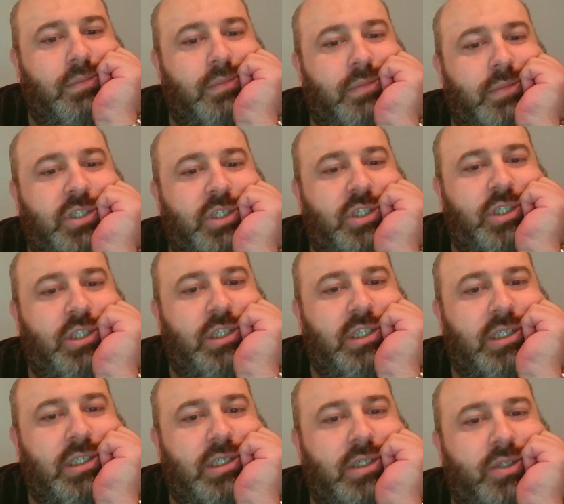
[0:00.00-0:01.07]

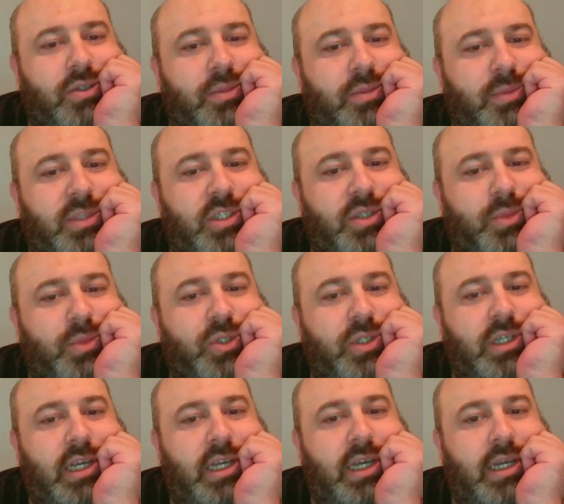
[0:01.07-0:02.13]
Check to the missable
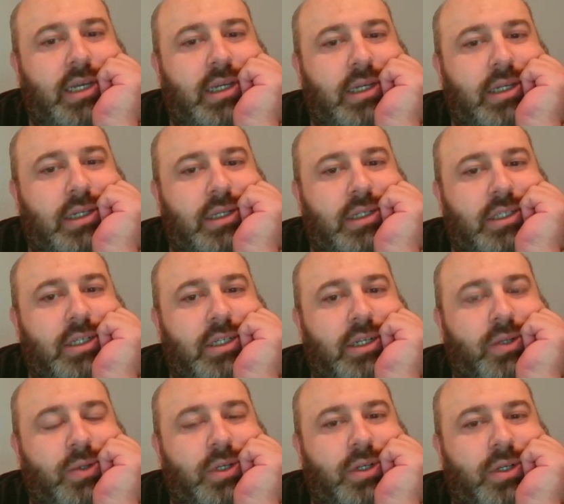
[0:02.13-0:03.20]
king. It's not
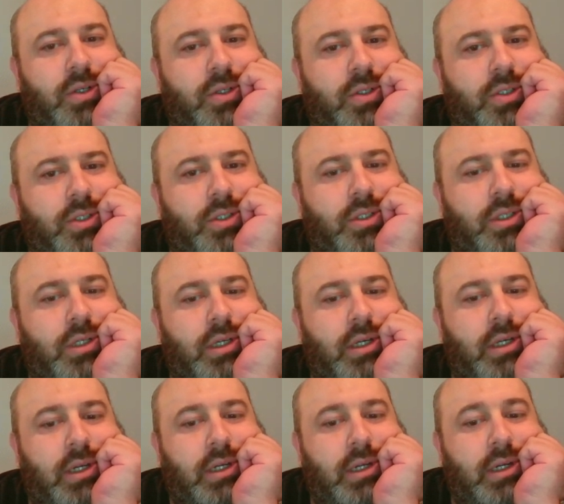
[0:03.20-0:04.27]
looking good.
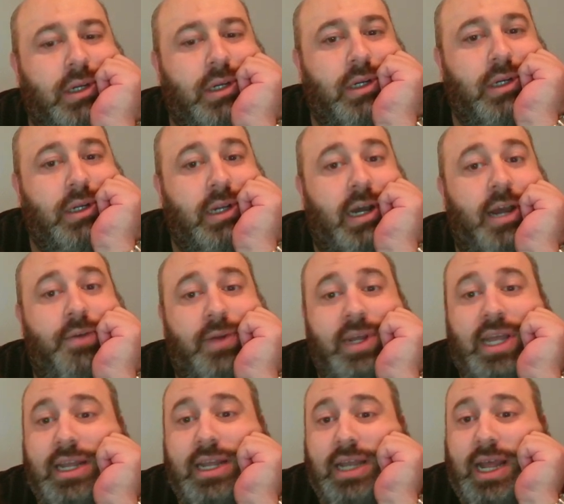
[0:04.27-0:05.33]
Now, if I
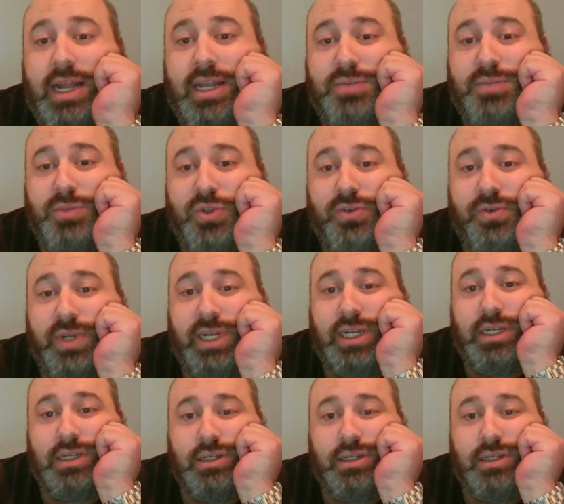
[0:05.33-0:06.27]
can get this move in.